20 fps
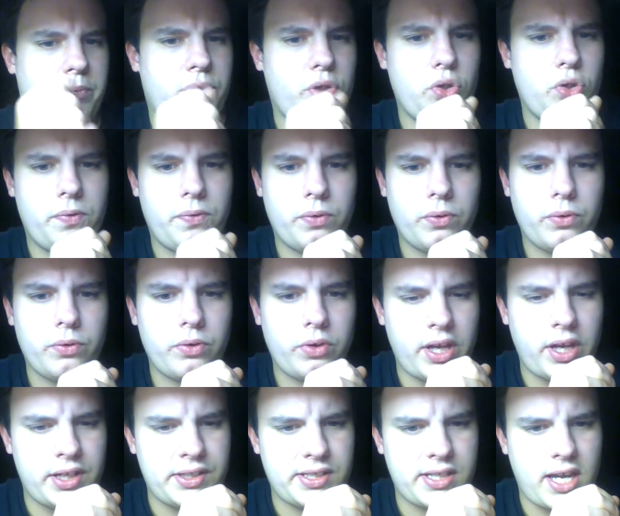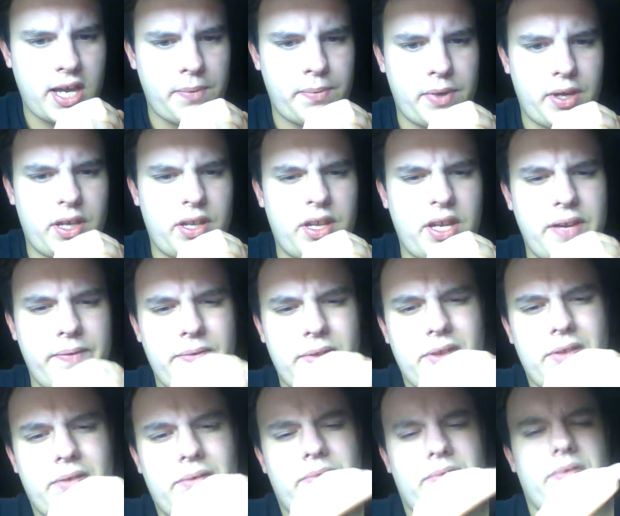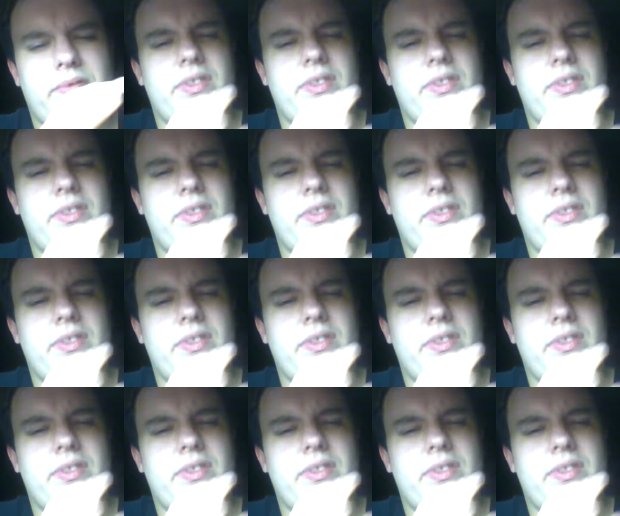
Beautiful landscaping, even